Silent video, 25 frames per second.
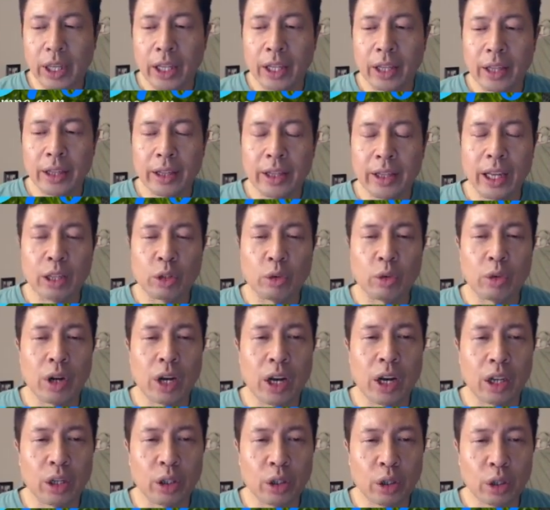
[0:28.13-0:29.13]
That's where
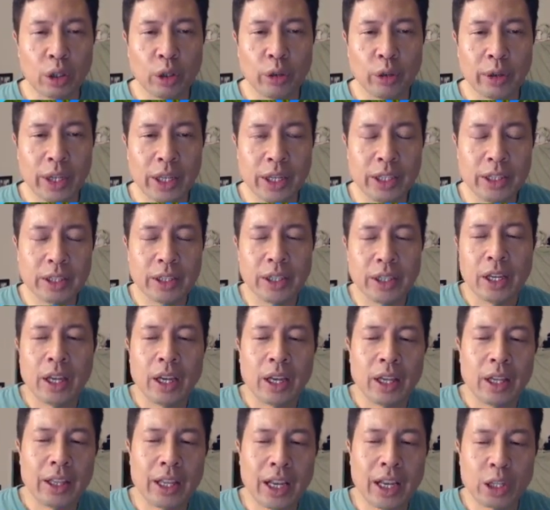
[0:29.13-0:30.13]
Honolulu is.
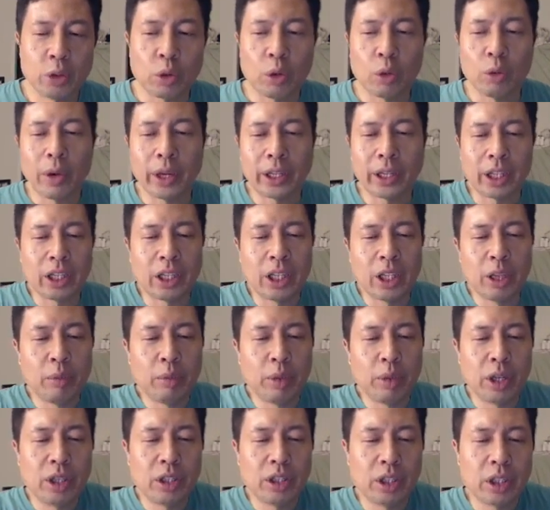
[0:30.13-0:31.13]
That's where Waikiki
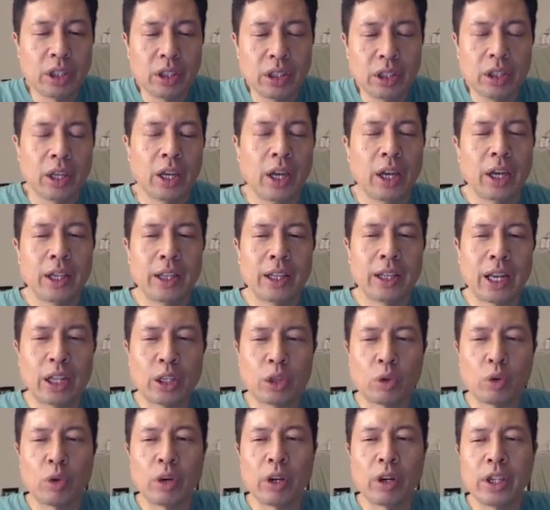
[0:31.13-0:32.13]
Beach is. That's
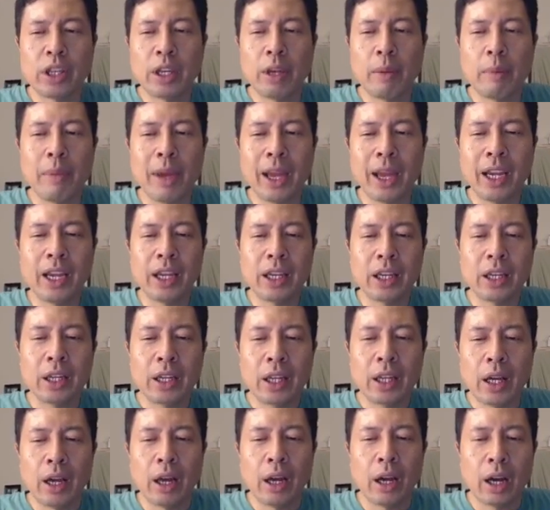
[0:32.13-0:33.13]
where the main
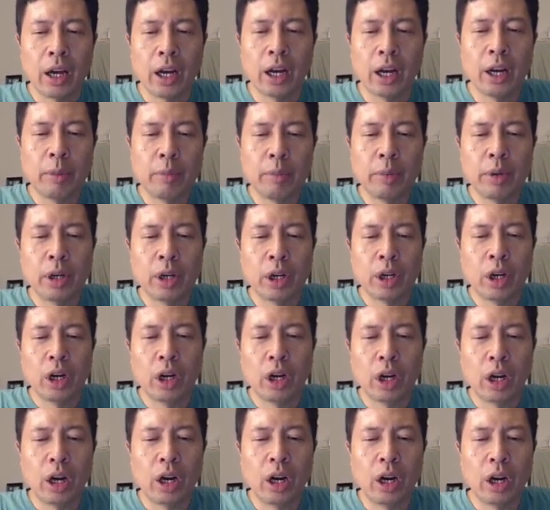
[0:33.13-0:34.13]
hub
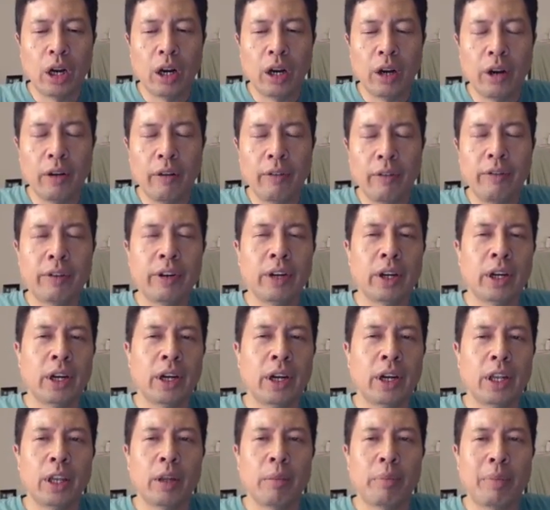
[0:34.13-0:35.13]
of
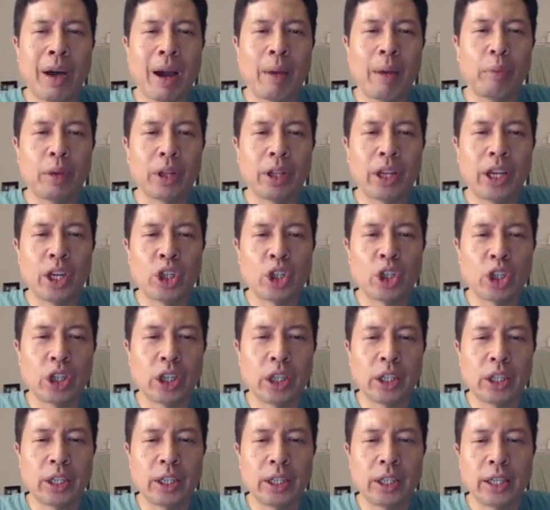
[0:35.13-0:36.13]
the
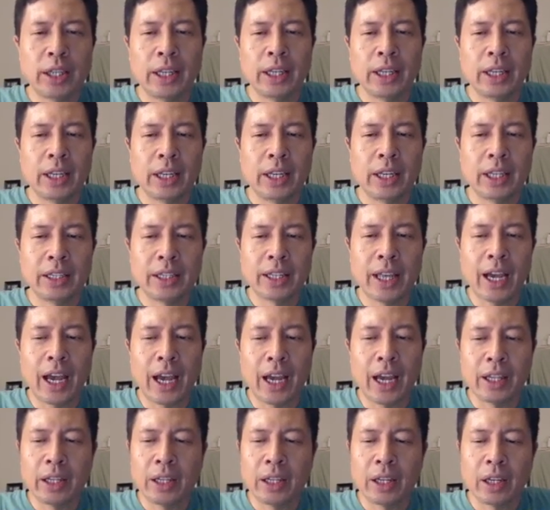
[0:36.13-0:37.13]
population is
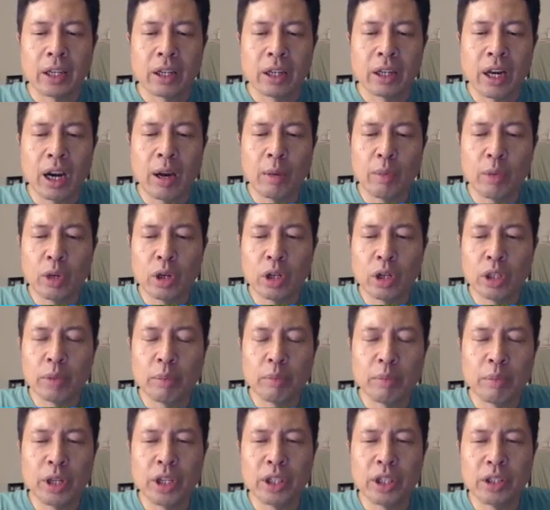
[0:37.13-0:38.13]
at, commerce,
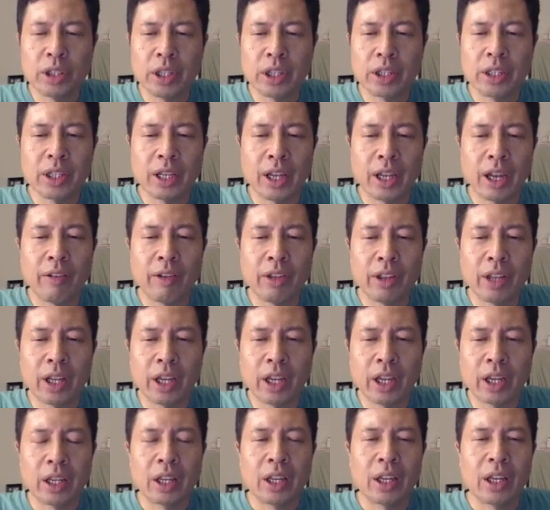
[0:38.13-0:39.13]
business,
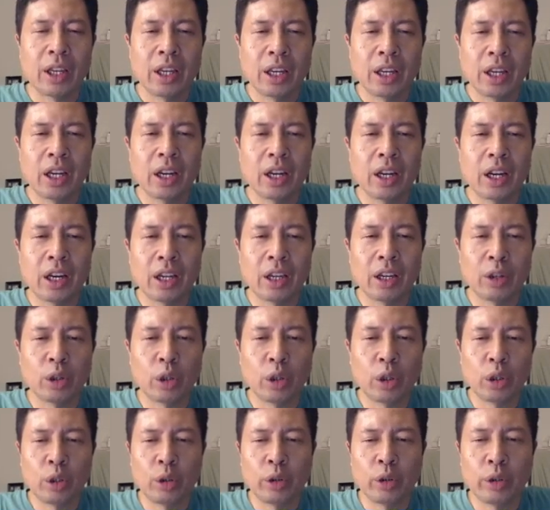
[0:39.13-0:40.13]
everything in
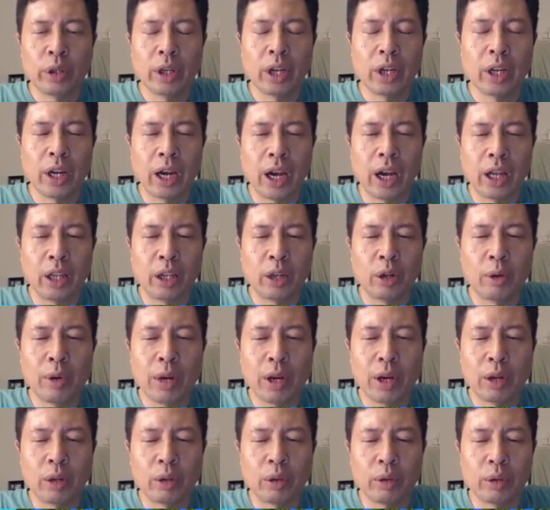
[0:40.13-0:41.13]
Honolulu, in island
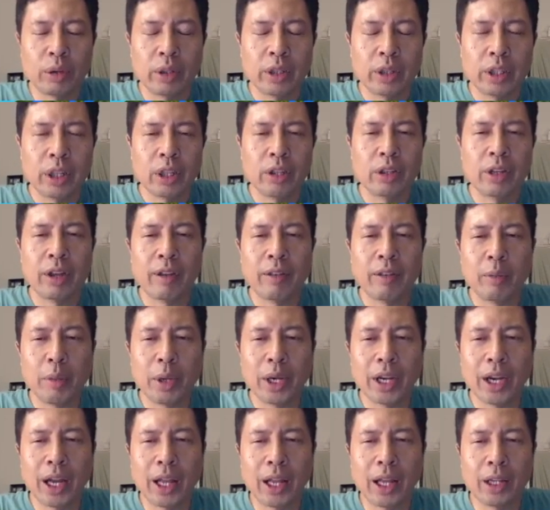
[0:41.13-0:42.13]
Oahu. Then you have the Big
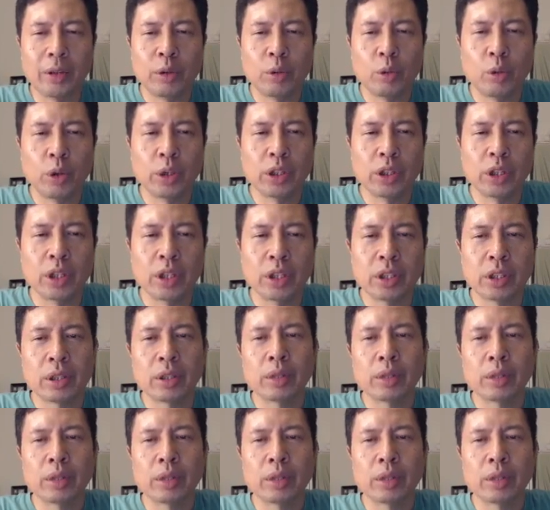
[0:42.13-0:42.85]
Island, which is